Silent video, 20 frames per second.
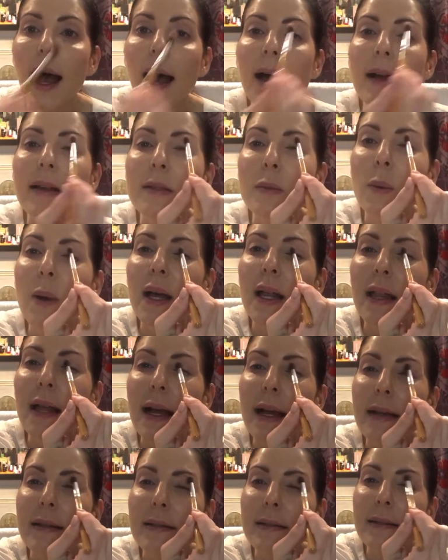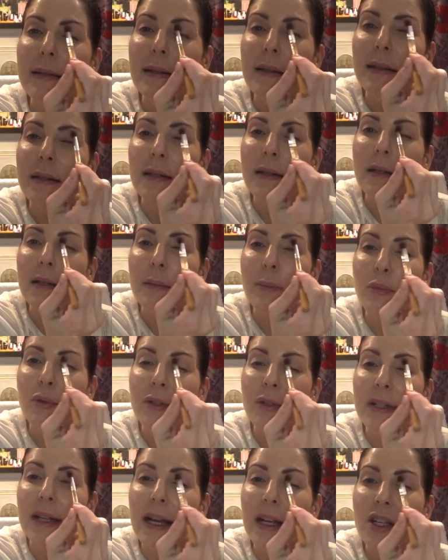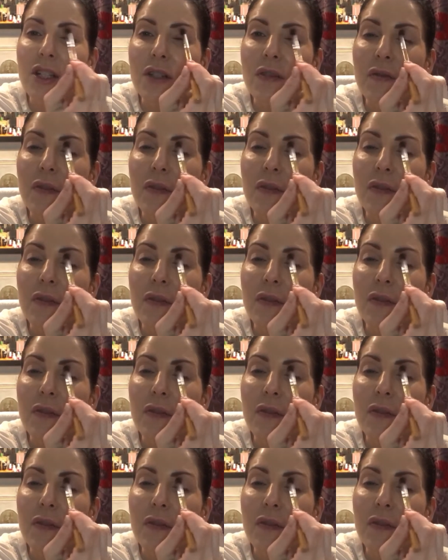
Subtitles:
as well as protection